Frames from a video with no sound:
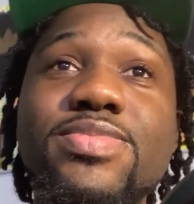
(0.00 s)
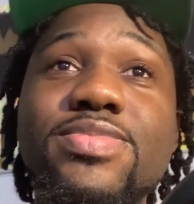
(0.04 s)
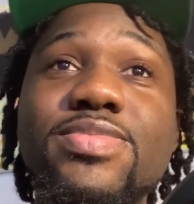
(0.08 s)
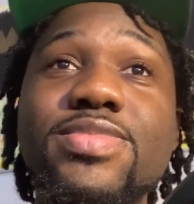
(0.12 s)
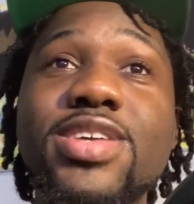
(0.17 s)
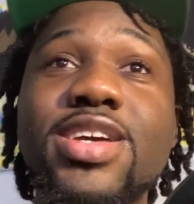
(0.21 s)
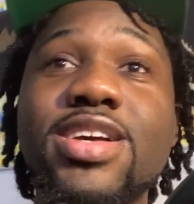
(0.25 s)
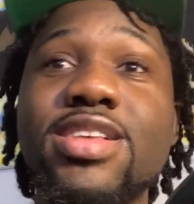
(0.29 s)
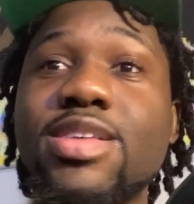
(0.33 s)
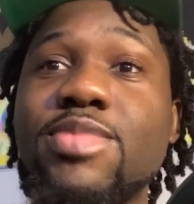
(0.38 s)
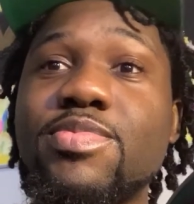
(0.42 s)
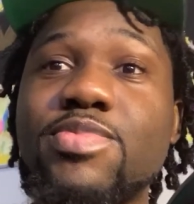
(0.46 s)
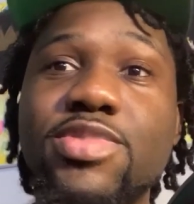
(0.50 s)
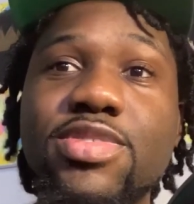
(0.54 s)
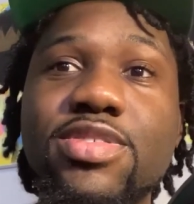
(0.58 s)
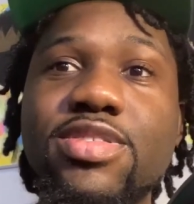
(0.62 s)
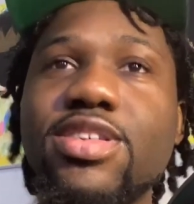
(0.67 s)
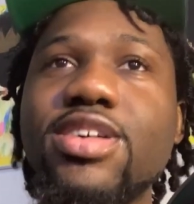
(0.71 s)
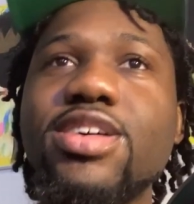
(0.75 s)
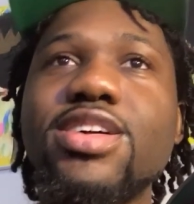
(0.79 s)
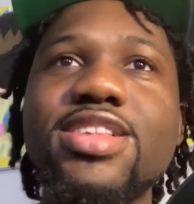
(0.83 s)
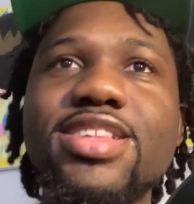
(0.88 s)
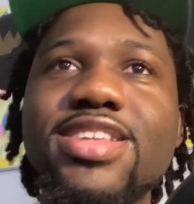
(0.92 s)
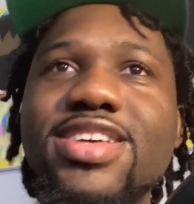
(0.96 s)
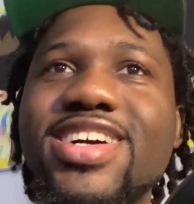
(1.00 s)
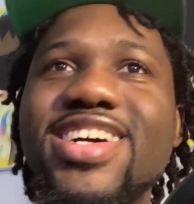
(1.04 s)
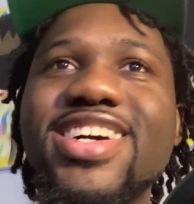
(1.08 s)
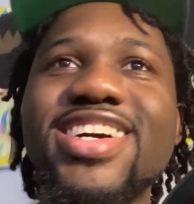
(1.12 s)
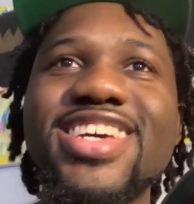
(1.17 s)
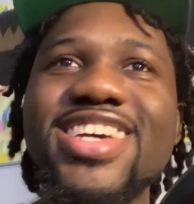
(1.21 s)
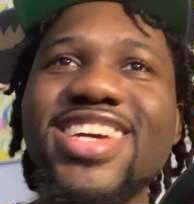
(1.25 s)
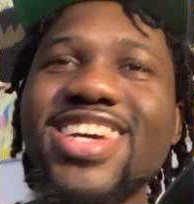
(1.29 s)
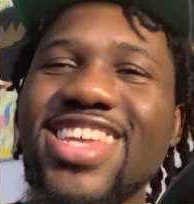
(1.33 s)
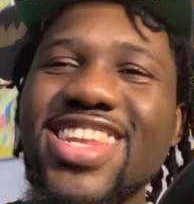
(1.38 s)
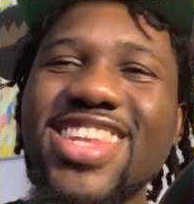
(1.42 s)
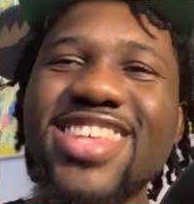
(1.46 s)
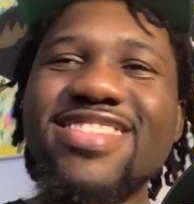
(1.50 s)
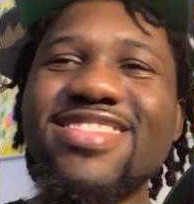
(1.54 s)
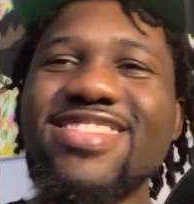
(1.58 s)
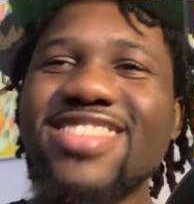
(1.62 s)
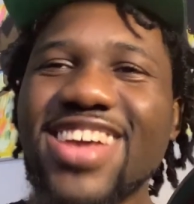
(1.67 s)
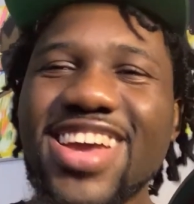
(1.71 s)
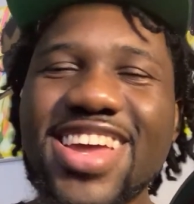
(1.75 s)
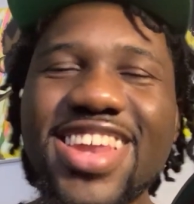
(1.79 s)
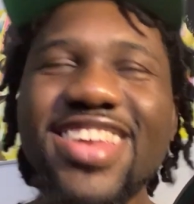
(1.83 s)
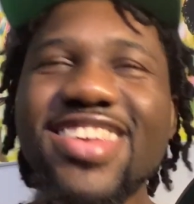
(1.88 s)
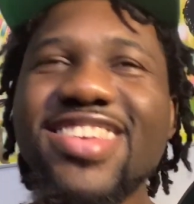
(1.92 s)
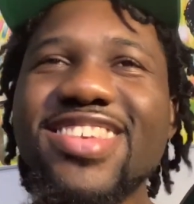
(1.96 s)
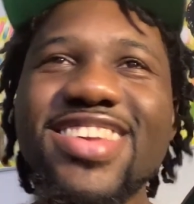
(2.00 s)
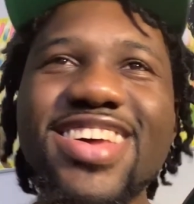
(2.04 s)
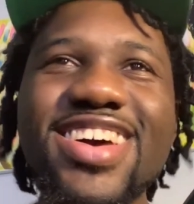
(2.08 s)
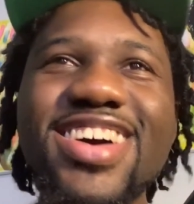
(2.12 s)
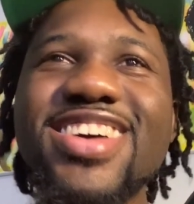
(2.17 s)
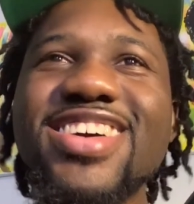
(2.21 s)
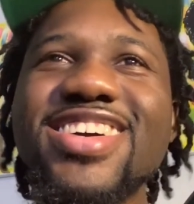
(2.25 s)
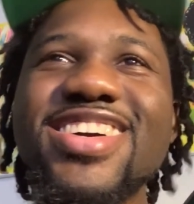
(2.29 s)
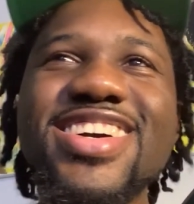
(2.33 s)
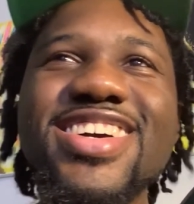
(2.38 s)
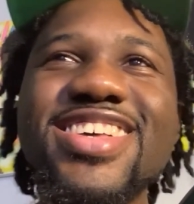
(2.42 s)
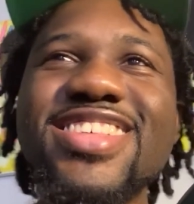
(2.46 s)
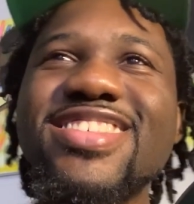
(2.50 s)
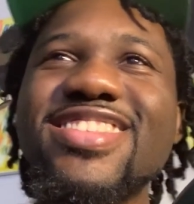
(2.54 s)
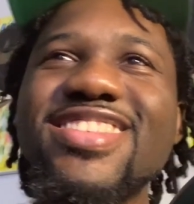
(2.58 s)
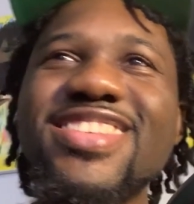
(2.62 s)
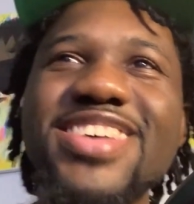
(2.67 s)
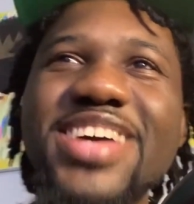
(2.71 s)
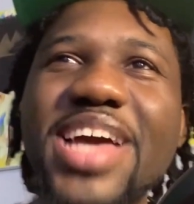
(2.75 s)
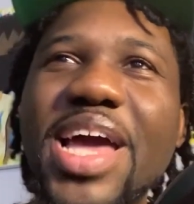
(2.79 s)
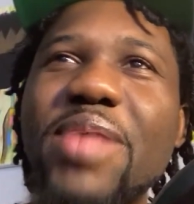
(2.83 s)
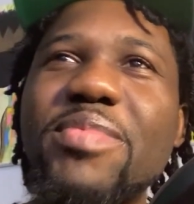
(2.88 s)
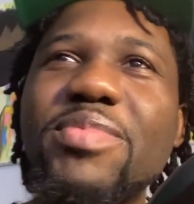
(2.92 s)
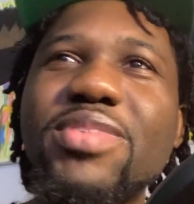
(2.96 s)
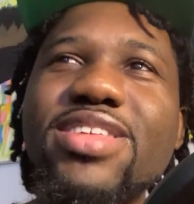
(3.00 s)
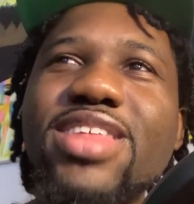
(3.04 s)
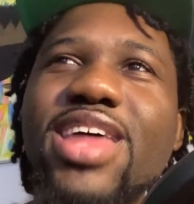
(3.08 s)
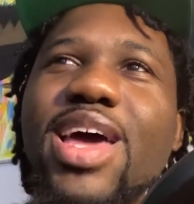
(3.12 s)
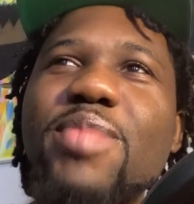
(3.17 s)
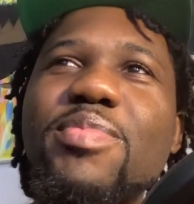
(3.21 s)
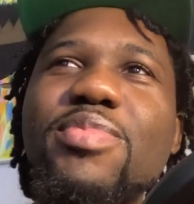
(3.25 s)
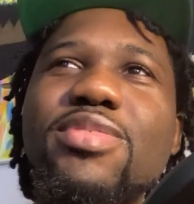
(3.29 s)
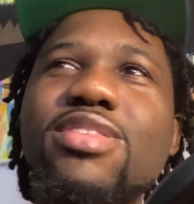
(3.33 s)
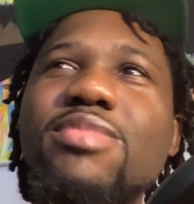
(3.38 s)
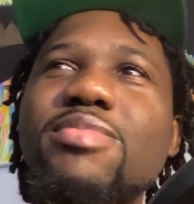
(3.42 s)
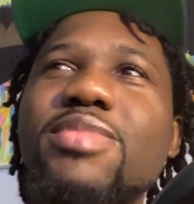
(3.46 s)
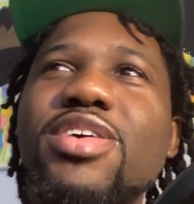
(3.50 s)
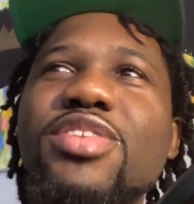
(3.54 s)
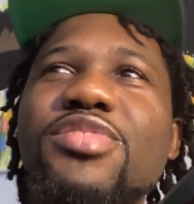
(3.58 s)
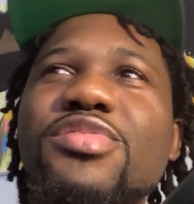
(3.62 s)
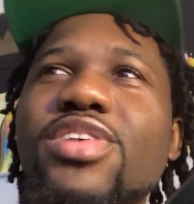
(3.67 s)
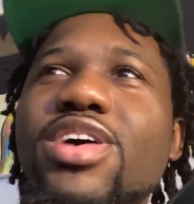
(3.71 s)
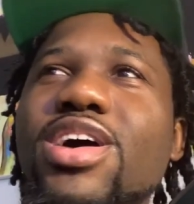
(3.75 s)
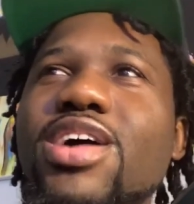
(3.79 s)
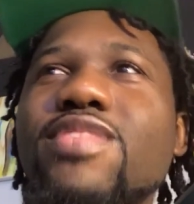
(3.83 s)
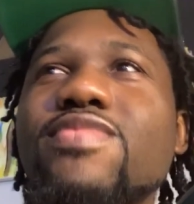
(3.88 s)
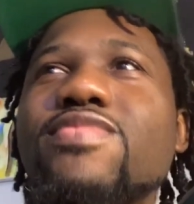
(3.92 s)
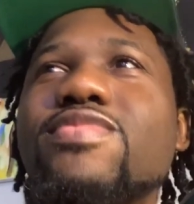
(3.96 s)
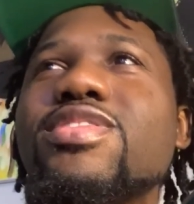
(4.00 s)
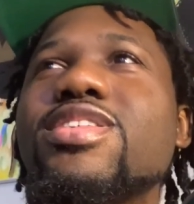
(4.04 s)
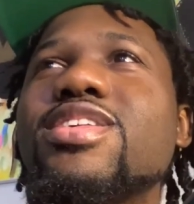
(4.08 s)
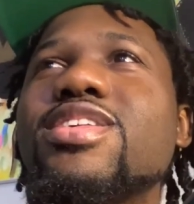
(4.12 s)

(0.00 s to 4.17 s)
Because I'm still in a state of shock. I still can't believe it happened to my drive.